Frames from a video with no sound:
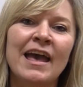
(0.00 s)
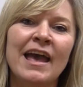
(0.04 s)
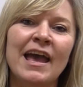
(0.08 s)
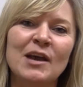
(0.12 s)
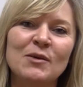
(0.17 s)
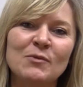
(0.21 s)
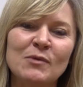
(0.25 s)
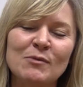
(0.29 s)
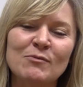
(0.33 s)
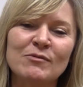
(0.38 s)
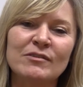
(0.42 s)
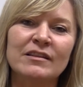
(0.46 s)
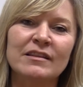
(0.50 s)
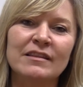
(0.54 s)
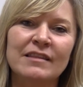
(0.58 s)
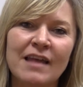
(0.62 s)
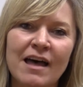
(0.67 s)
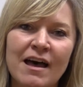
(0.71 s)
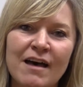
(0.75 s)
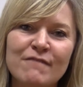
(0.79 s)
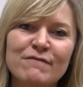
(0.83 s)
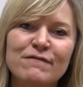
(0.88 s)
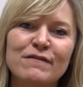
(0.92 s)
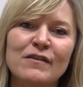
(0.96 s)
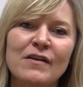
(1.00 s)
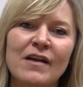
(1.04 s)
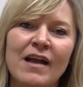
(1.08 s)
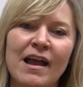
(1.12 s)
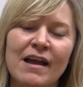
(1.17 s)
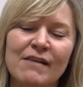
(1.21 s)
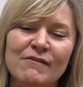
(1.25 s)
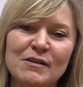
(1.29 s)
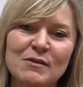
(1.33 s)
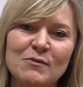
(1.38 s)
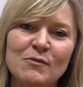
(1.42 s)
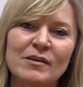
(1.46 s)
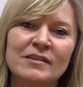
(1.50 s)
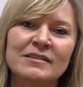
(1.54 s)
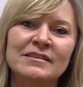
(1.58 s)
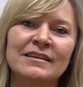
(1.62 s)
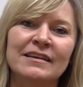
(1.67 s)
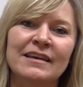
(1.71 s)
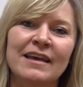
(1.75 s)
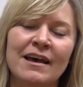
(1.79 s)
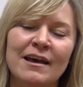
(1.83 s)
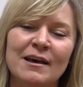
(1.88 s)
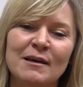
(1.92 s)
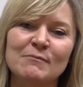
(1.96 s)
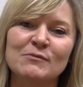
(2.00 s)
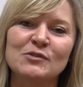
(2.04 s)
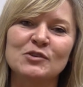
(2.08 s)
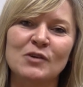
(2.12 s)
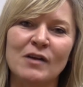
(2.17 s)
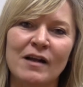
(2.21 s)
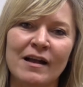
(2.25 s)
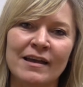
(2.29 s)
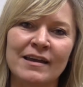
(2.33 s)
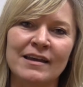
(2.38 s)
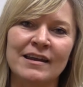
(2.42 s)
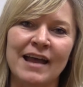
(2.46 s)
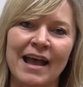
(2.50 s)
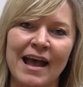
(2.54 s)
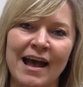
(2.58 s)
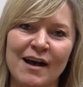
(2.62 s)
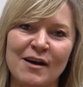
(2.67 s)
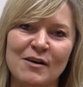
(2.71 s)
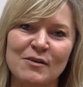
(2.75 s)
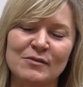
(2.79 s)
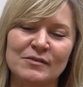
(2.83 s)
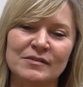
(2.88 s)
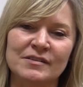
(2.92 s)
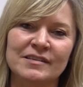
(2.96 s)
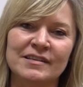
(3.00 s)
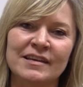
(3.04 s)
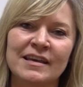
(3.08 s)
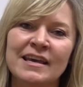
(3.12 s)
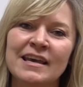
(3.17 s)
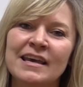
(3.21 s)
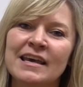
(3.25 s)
and we would love for everyone to come try it out.